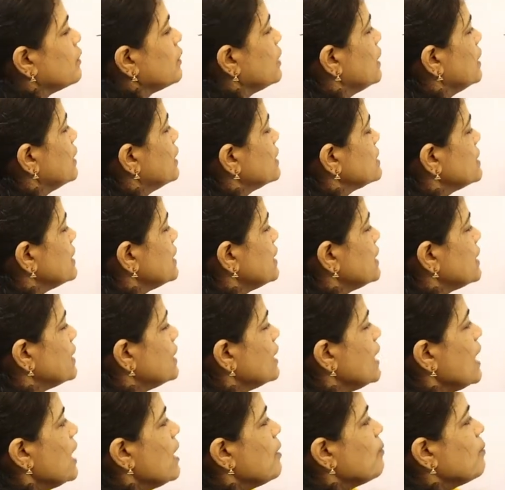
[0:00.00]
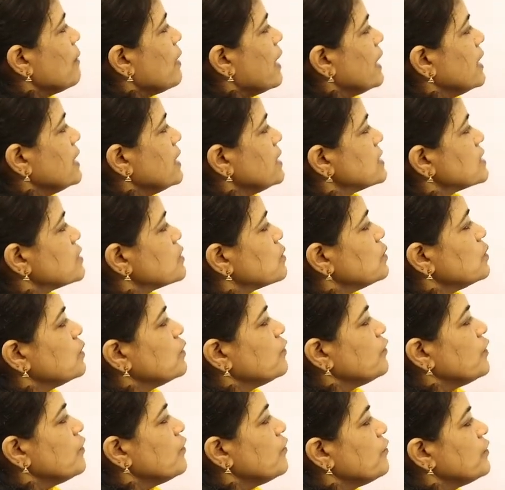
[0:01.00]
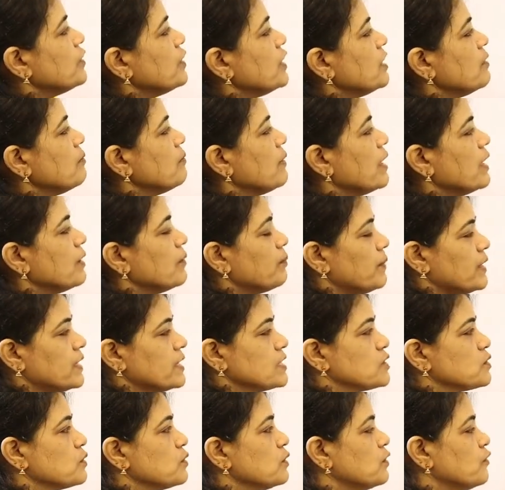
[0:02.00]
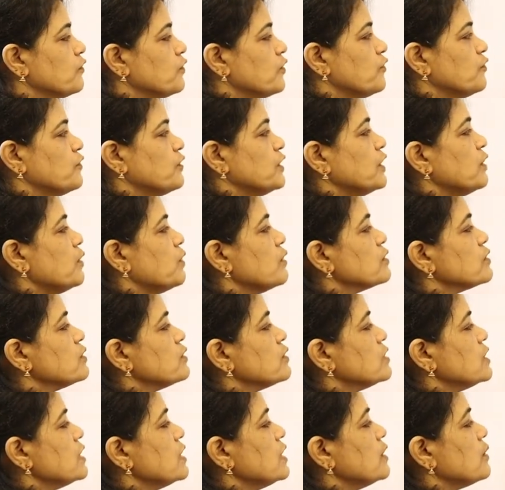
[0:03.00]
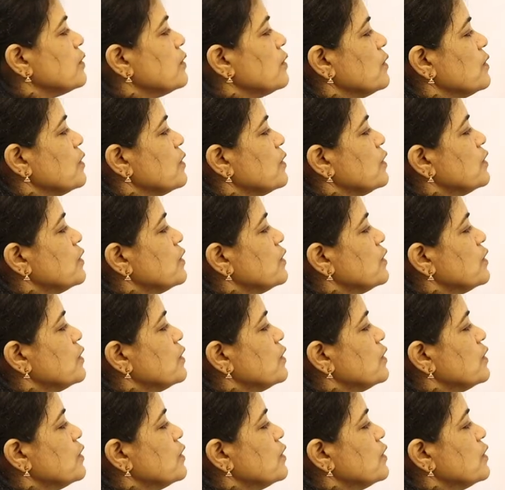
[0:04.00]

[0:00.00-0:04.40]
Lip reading: Here children, minus root 15 plus root 15 also 0.